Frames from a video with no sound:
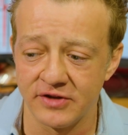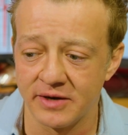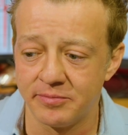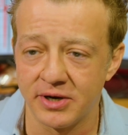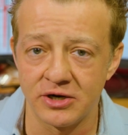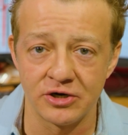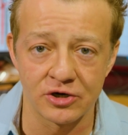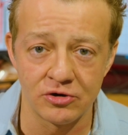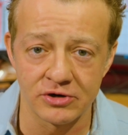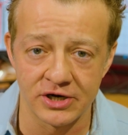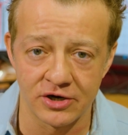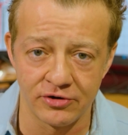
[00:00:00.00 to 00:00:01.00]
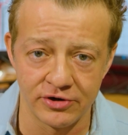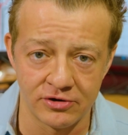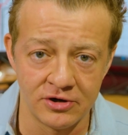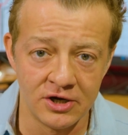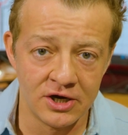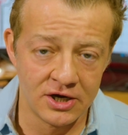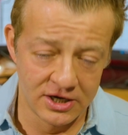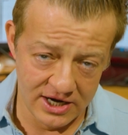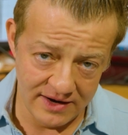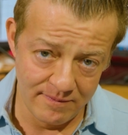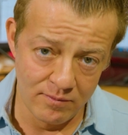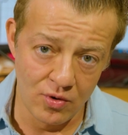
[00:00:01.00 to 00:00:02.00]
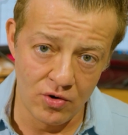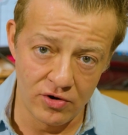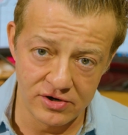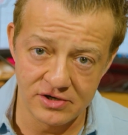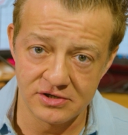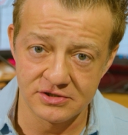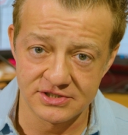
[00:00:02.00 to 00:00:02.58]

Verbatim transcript: Like butter and coconut oil have more